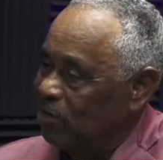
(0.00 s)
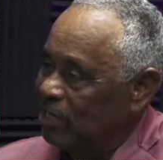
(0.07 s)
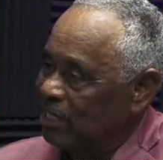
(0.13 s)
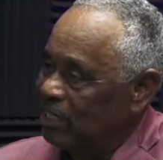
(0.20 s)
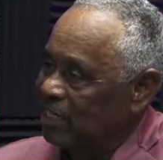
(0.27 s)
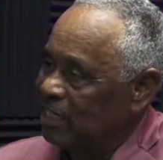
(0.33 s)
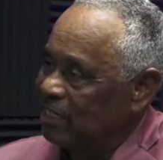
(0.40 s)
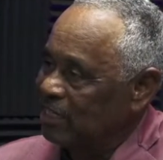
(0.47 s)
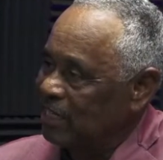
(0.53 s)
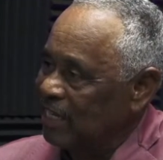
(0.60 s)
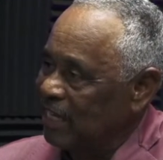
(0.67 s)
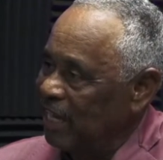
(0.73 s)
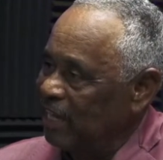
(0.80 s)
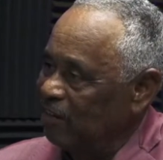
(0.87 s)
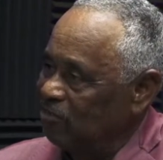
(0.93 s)
to get the
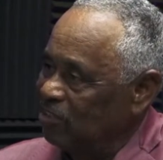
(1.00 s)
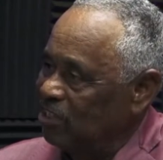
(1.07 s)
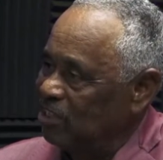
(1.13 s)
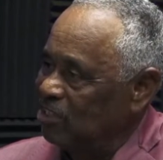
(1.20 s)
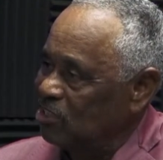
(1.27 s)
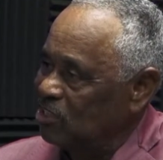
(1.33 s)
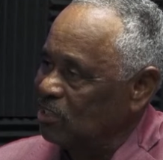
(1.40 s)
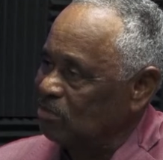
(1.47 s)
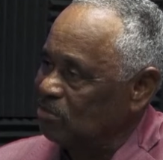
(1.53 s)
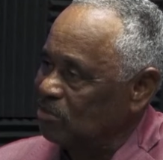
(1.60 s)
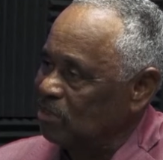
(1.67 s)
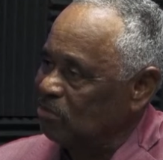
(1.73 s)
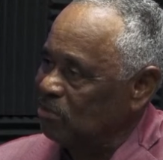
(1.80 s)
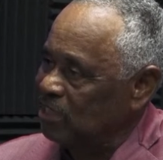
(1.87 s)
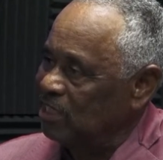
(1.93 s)
kind of leadership
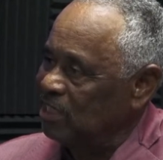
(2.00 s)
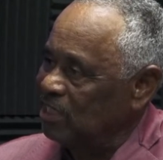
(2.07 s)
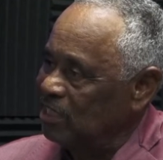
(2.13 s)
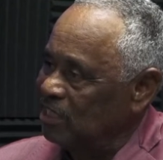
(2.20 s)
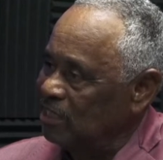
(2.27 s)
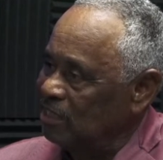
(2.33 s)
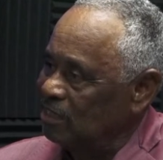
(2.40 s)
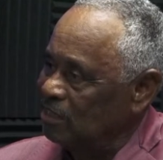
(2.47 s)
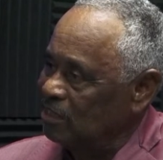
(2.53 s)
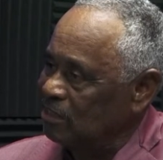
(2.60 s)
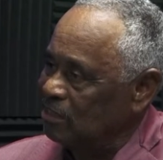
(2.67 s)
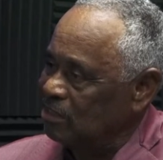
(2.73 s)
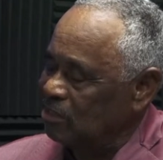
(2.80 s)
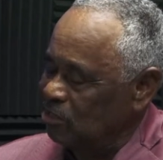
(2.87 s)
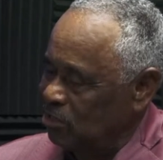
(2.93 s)
that we need
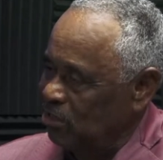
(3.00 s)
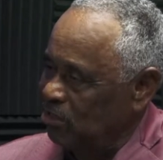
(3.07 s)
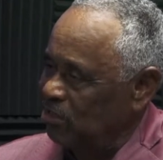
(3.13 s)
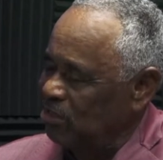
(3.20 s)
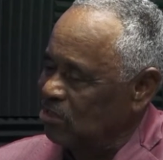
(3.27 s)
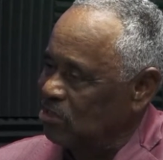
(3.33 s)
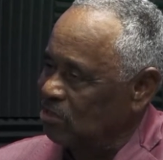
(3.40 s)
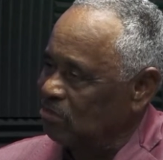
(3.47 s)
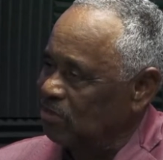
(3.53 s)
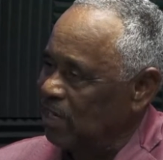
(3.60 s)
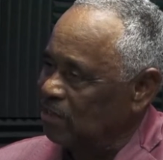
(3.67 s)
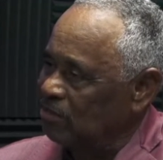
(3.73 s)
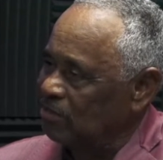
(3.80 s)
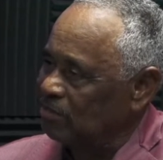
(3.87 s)
to turn this around?